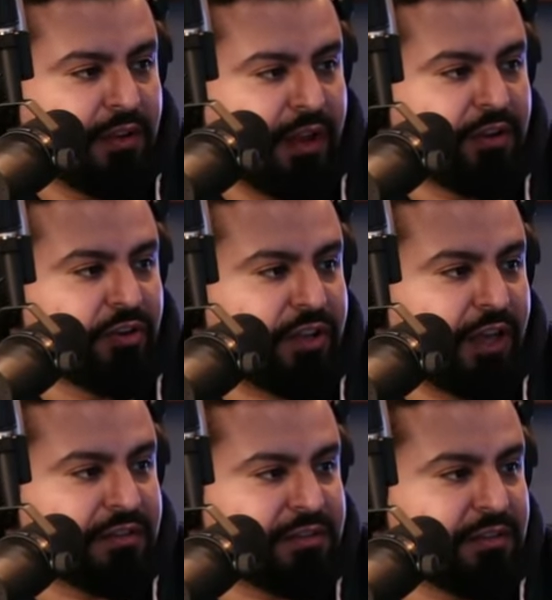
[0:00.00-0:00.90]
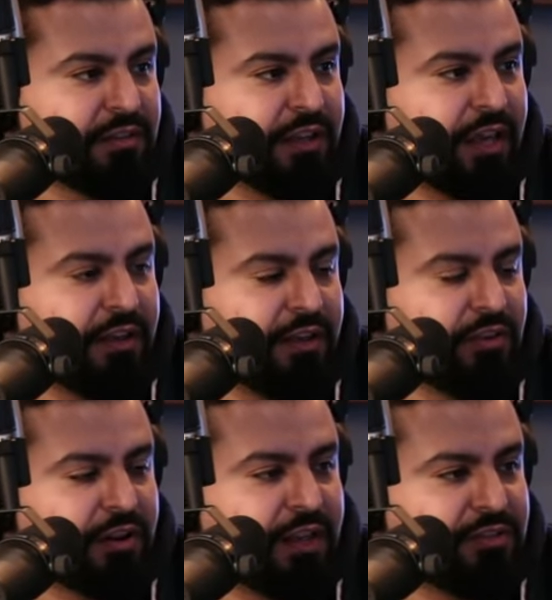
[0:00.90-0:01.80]
In your case, in in
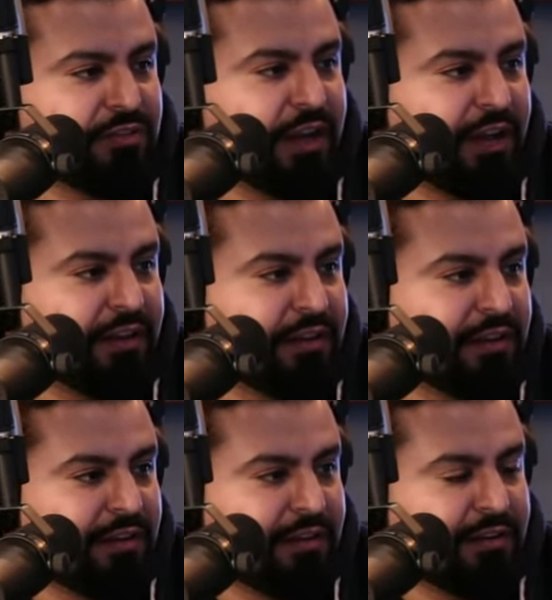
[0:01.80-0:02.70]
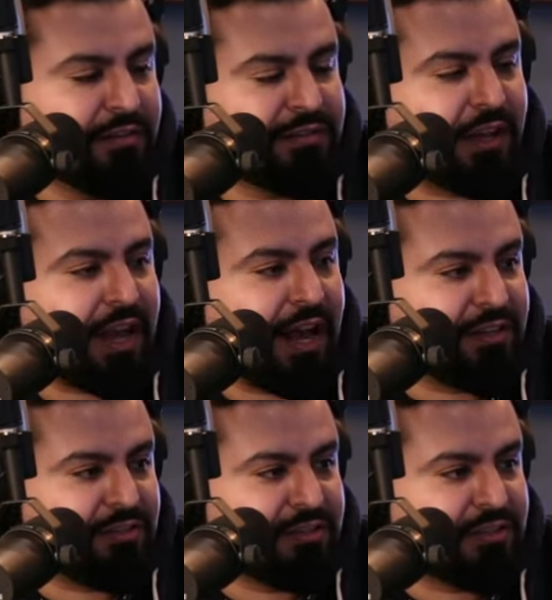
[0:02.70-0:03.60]
your case, you got
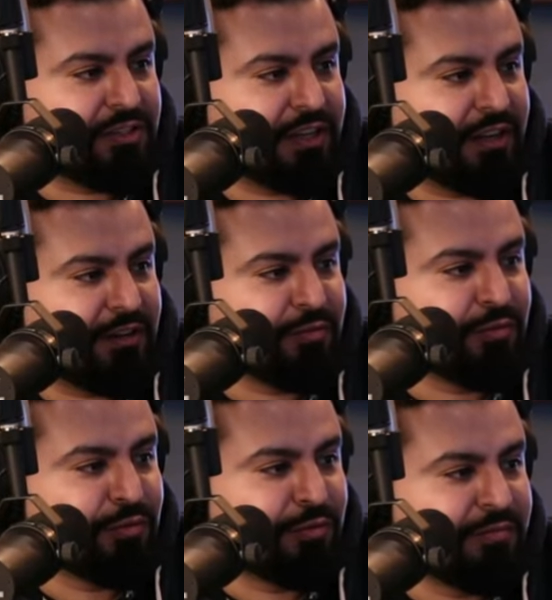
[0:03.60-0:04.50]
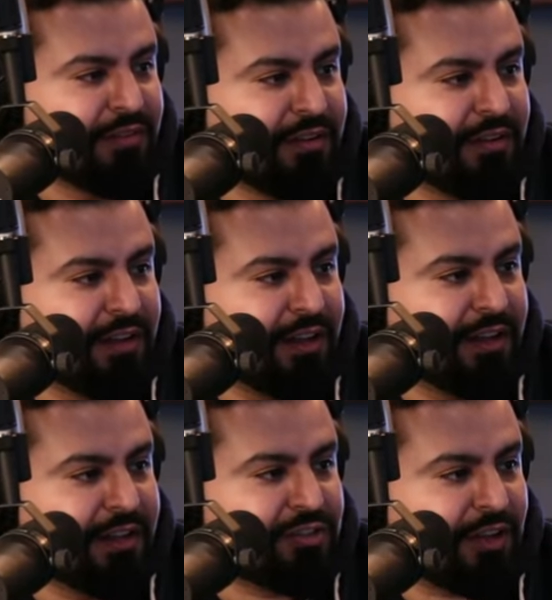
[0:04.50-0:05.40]
psychiatrists and shit in a room,
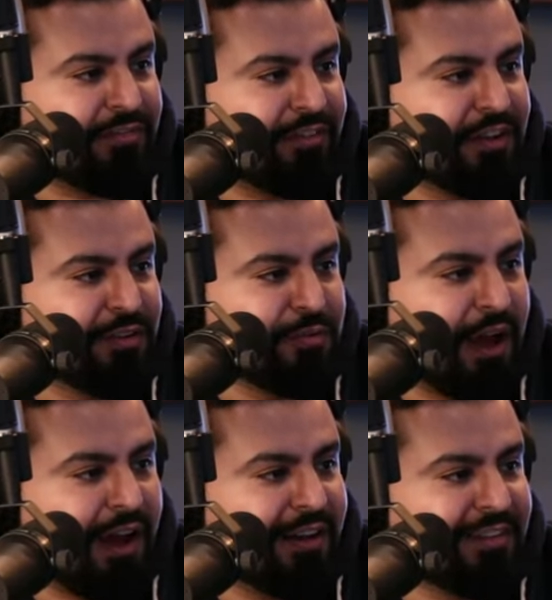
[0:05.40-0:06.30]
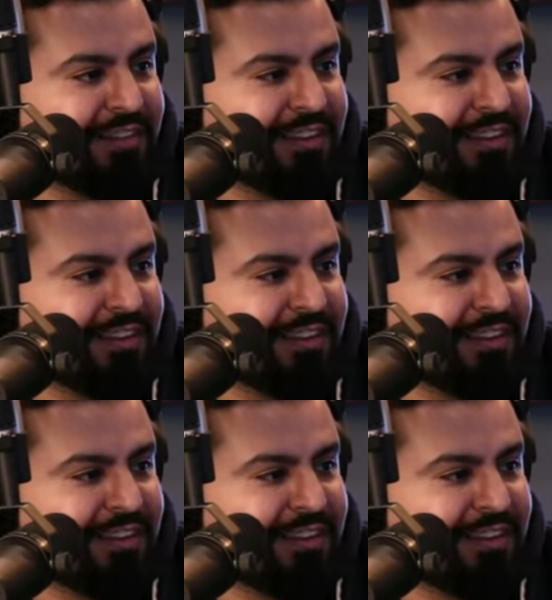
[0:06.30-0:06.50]
and they're right. trying to figure you out.